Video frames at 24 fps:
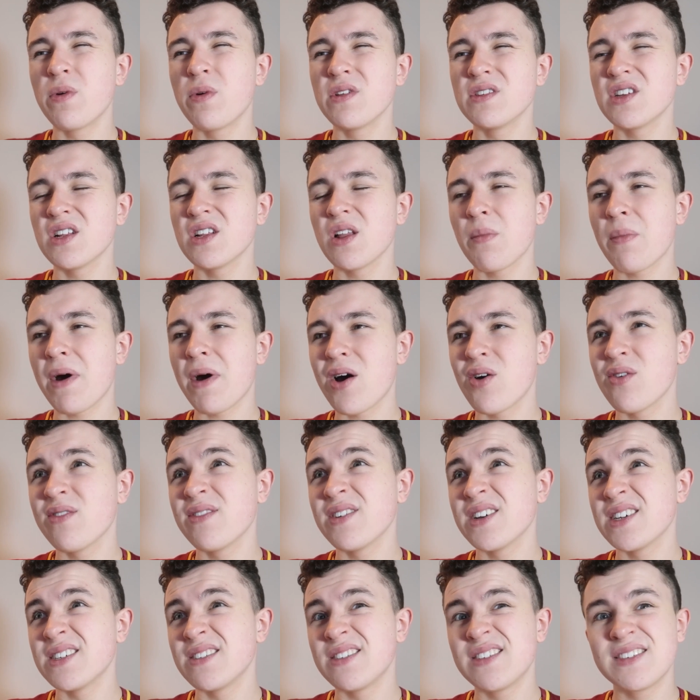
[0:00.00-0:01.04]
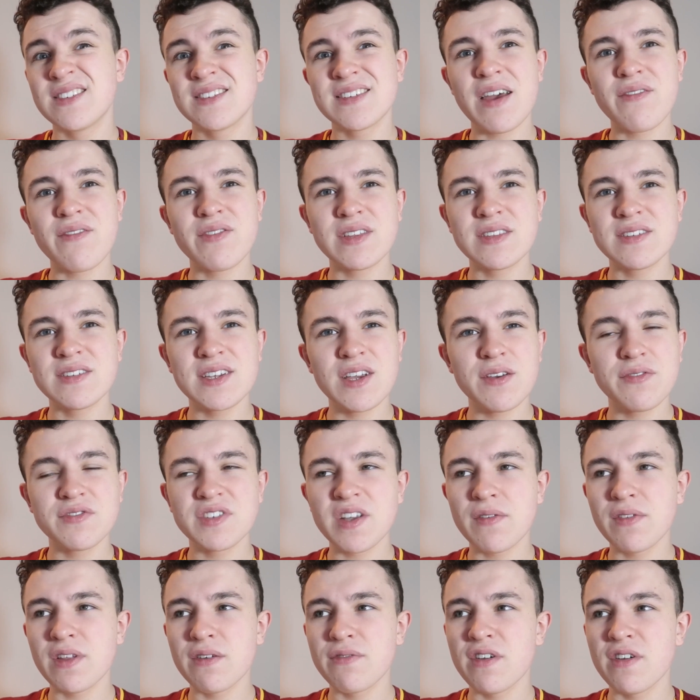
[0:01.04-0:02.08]
until about the 70th,
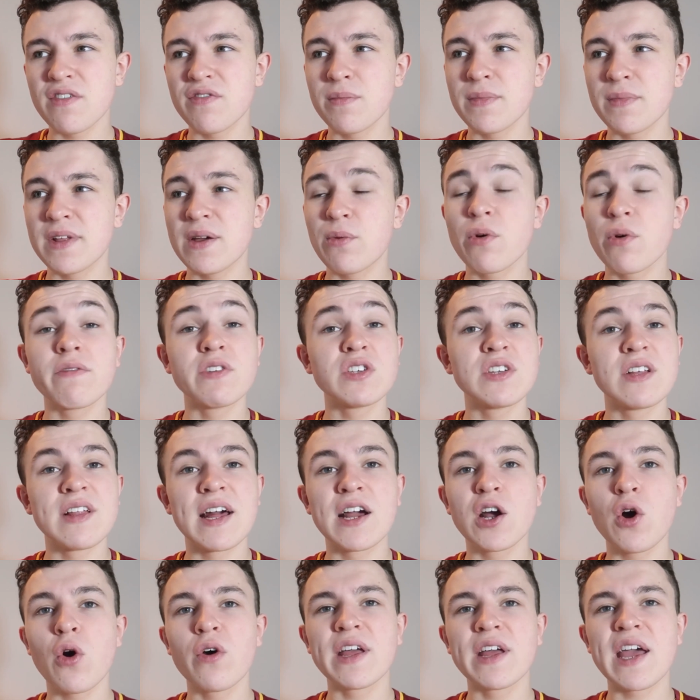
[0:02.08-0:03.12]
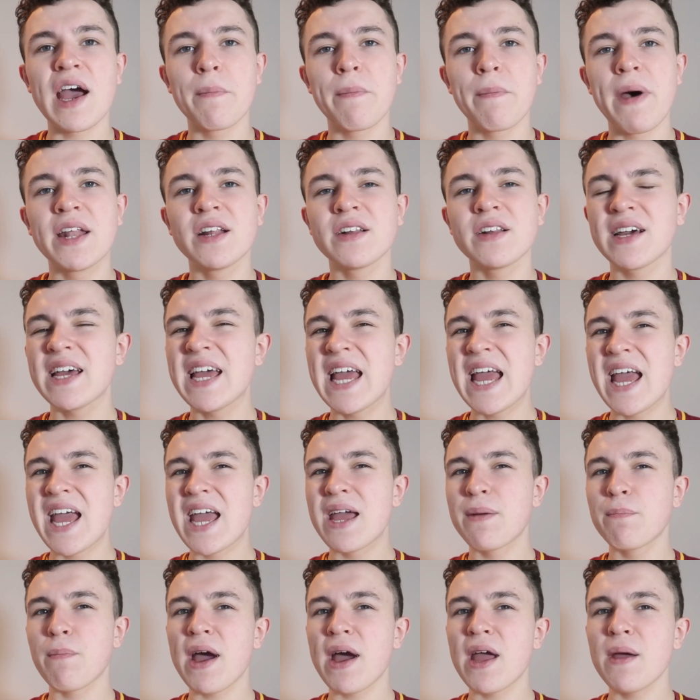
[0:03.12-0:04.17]
75th minute. We obviously then go and get a penalty.
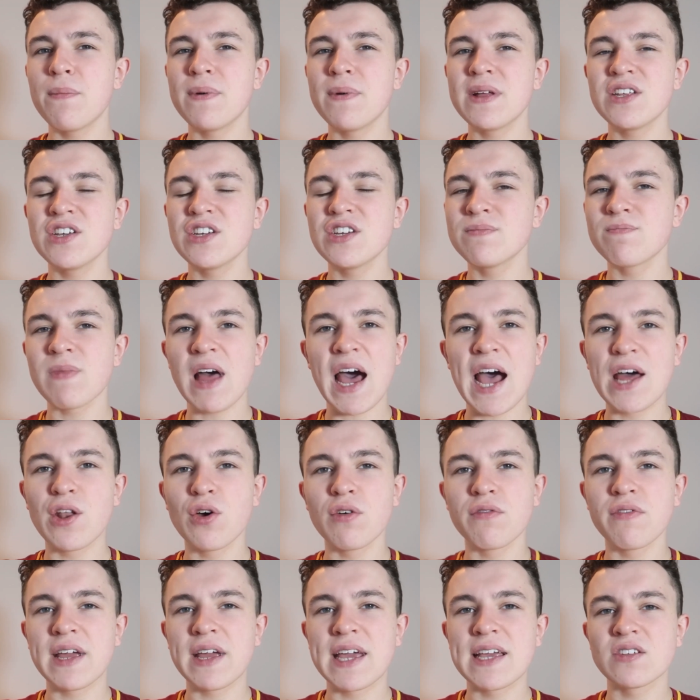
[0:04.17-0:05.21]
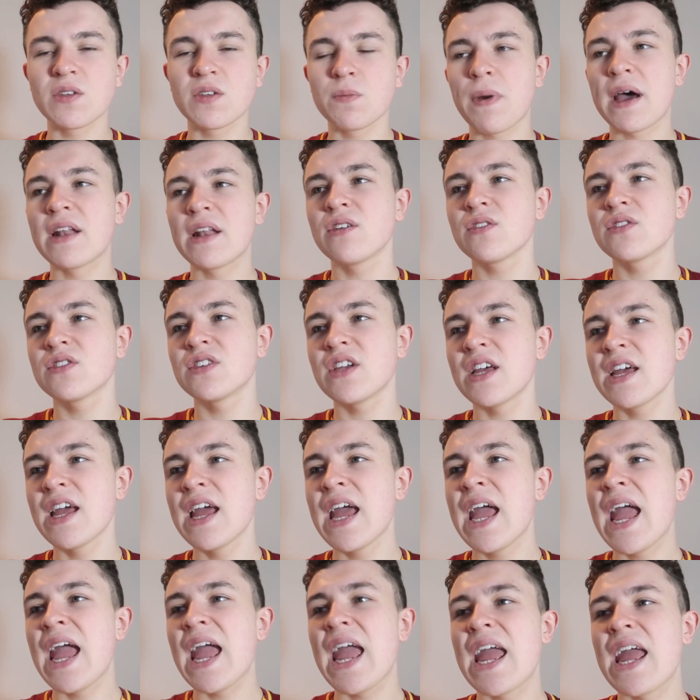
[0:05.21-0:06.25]
In my opinion, I don't think it's a penalty.
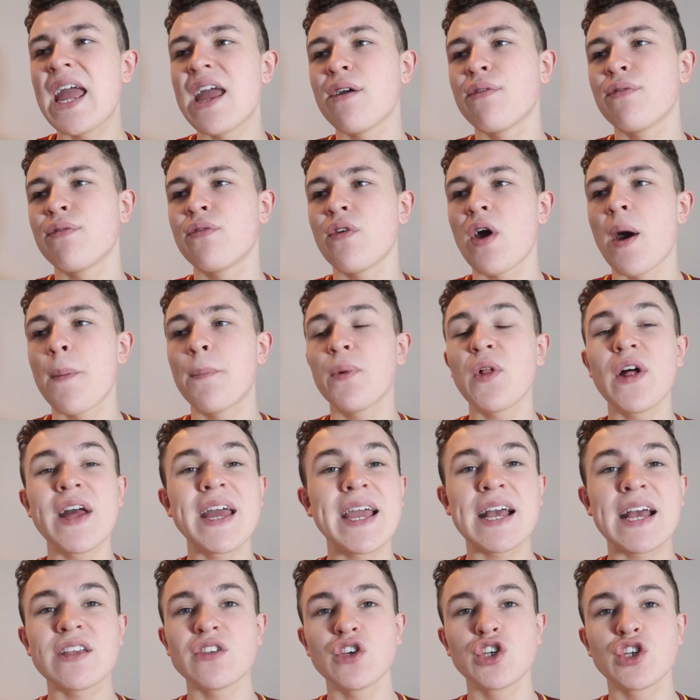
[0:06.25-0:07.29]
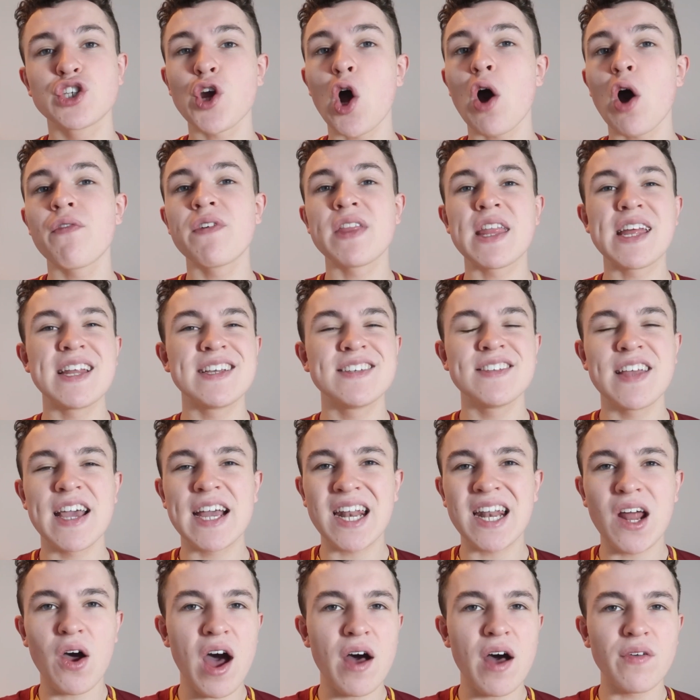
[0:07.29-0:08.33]
If a player gets a shot off and then he's
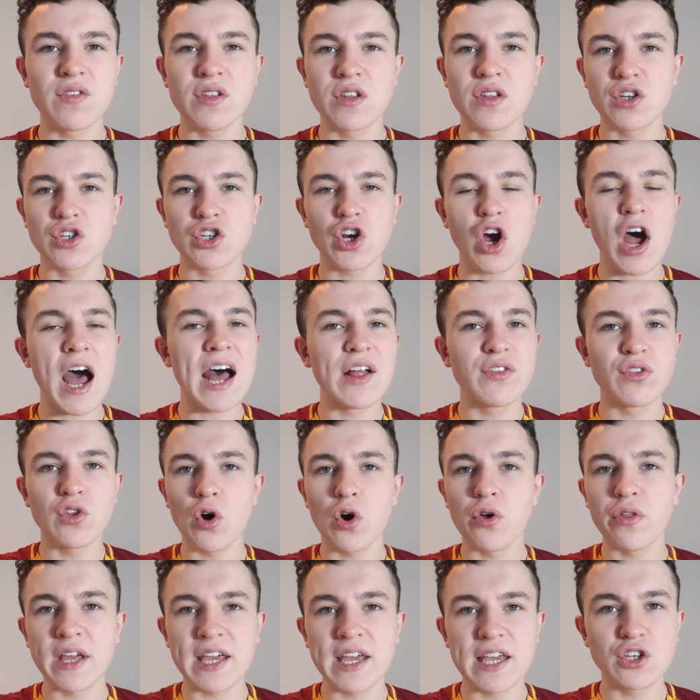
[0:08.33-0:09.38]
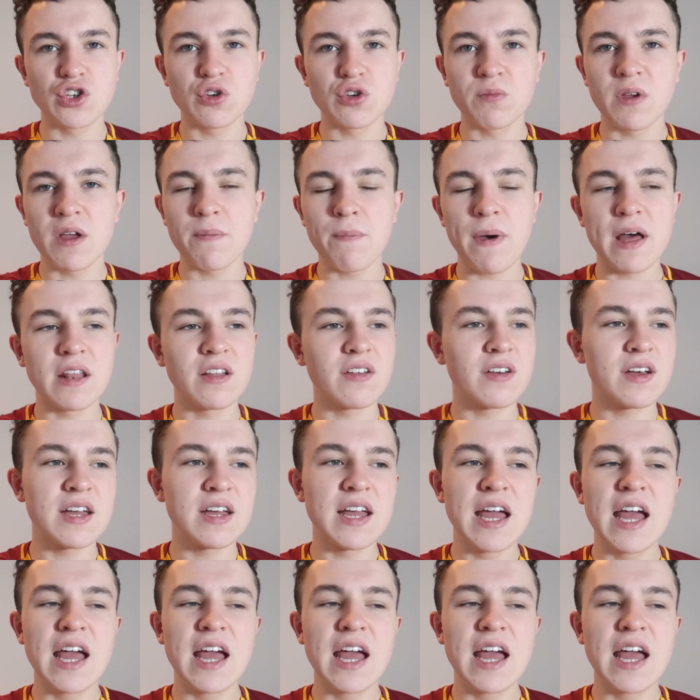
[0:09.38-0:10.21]
taken out after the shot, I don't think it should be a penalty.